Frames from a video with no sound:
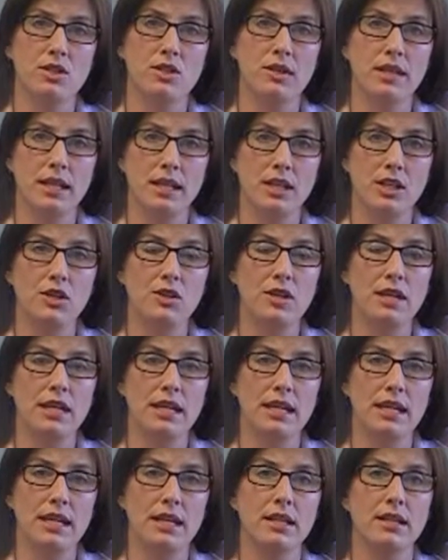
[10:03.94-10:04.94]
you can
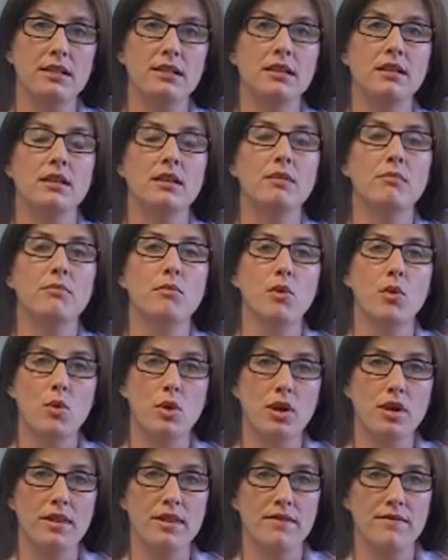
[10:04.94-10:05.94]
get
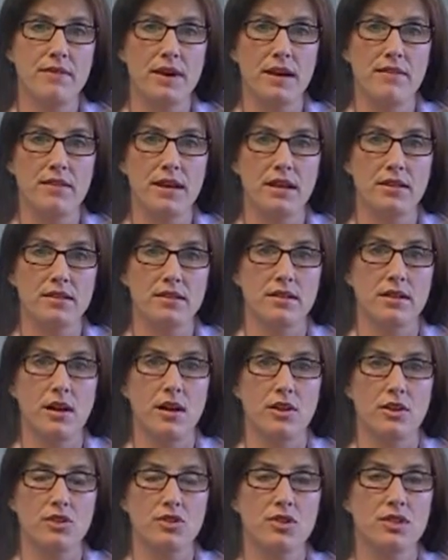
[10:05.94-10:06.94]
more than
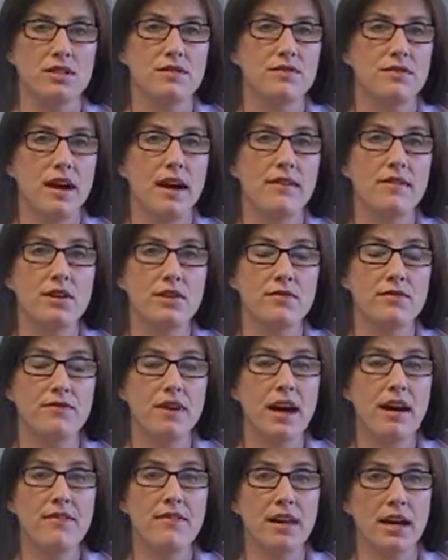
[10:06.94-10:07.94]
$5,000. It's
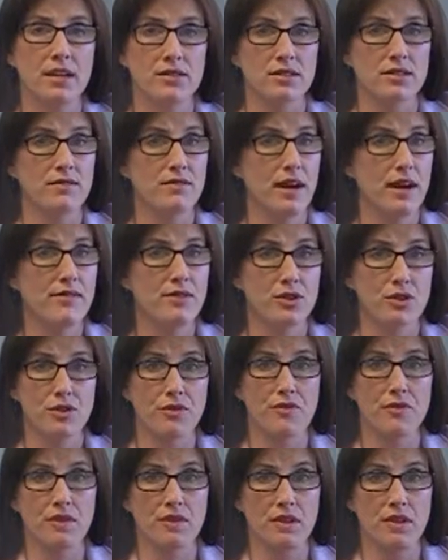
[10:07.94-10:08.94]

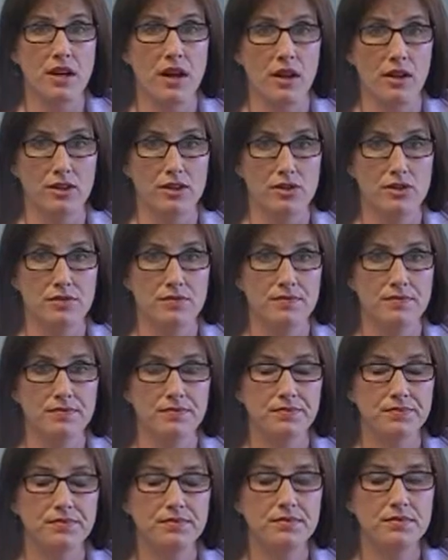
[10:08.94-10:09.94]
$5,550.
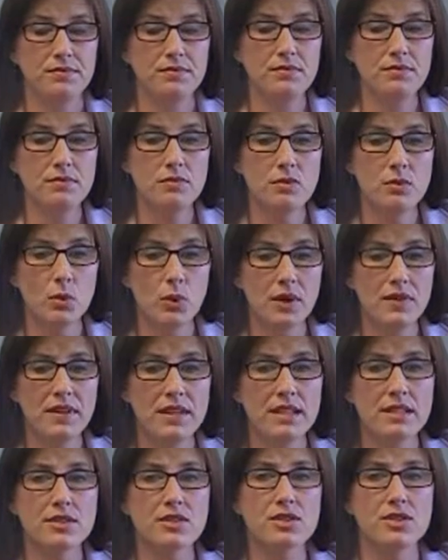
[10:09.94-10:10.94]
What the
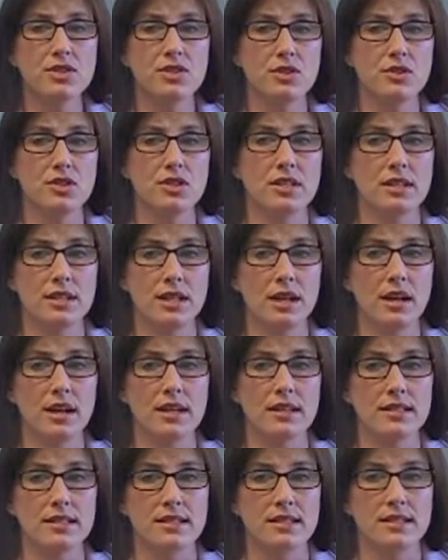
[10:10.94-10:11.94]
institution
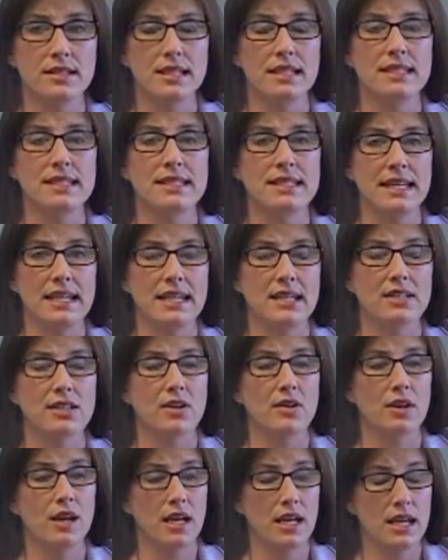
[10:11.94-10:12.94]
does is it says,
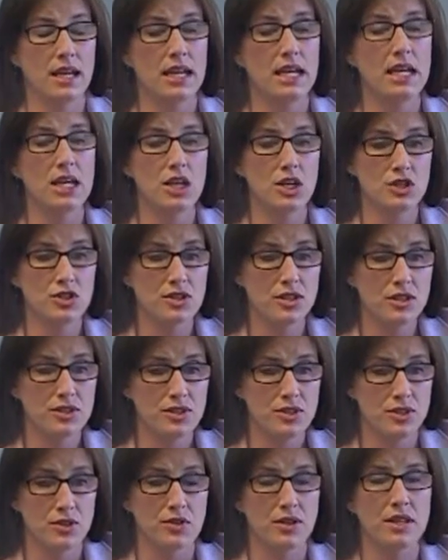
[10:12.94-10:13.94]
okay, here's the
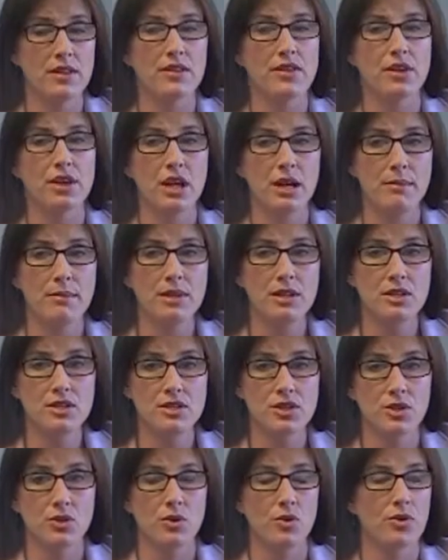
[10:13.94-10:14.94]
student, they're coming to
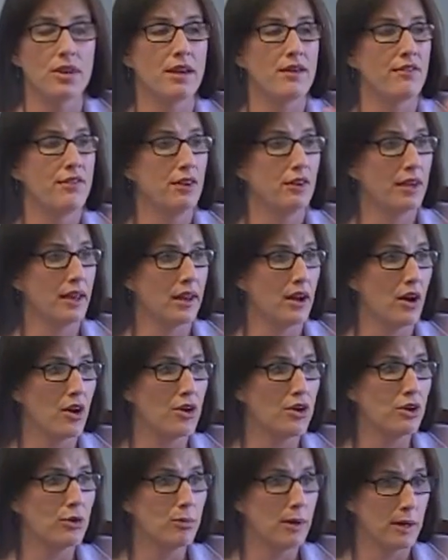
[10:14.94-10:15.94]
school, they filled out all
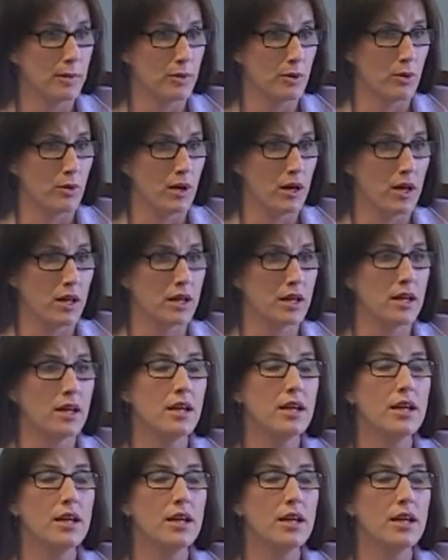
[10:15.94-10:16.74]
your paperwork,